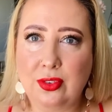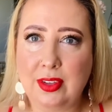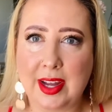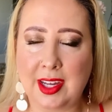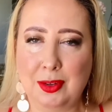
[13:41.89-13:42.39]

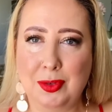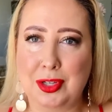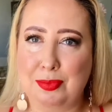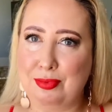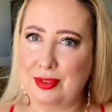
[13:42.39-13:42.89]
Like, it was
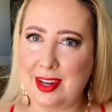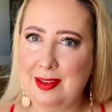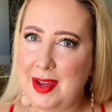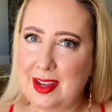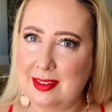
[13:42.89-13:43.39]
pretty
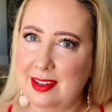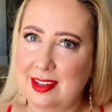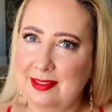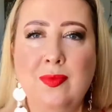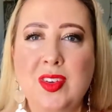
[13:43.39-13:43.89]

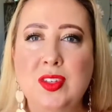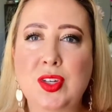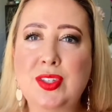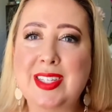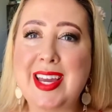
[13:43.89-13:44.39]
amazing. So
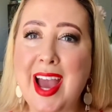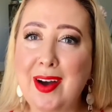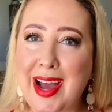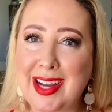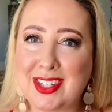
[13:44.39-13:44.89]
see how
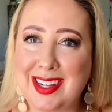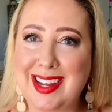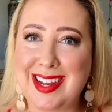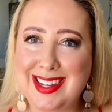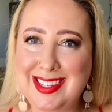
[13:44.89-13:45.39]
actually
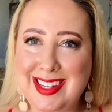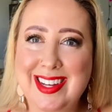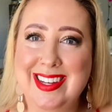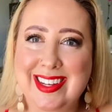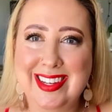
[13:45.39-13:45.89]

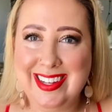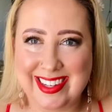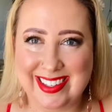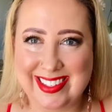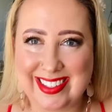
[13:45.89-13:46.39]
easy it
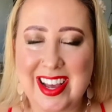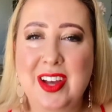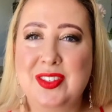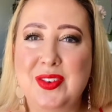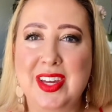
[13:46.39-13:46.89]
is.
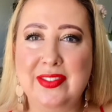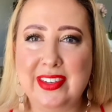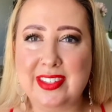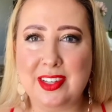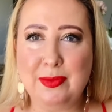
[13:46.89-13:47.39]
So I'll give you
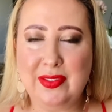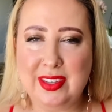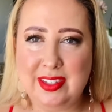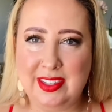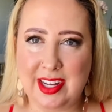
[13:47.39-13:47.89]
some of the
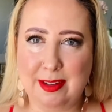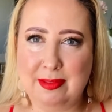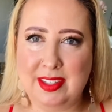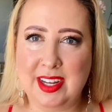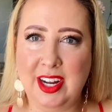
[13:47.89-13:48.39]
steps
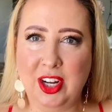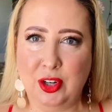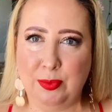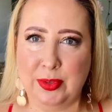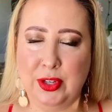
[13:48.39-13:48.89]
to
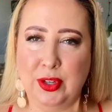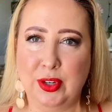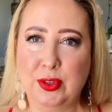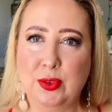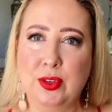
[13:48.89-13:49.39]
help you
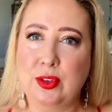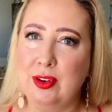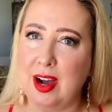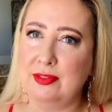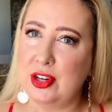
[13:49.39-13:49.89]

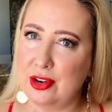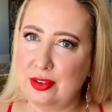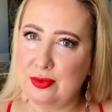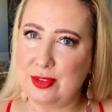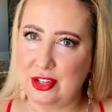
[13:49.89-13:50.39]
craft your
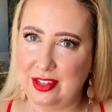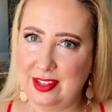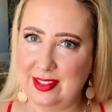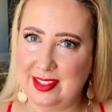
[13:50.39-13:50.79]
own wishes.